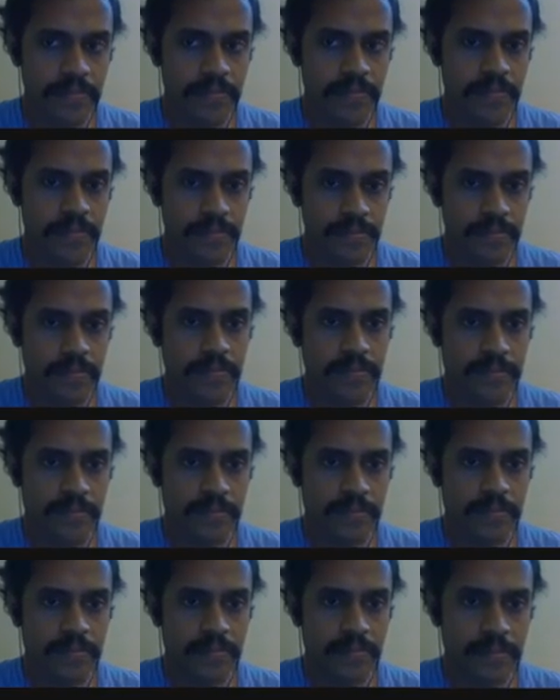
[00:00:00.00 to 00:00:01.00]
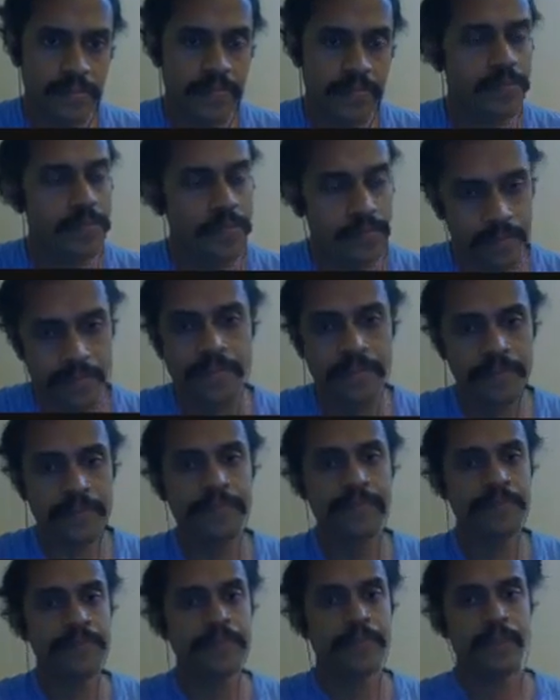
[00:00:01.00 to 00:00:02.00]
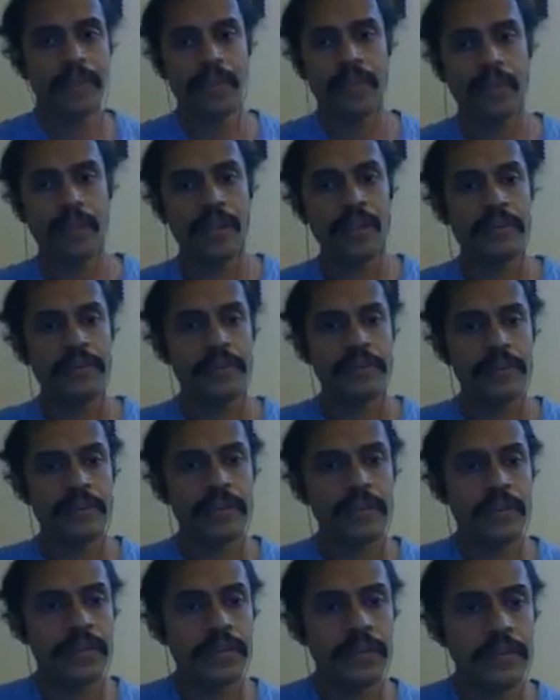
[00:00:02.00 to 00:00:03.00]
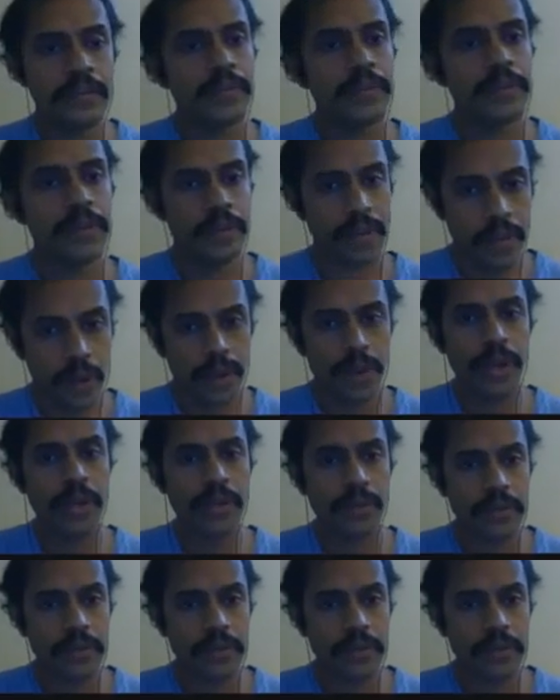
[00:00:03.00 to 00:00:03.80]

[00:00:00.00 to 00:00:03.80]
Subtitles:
black and cream. So all colors are acceptable, and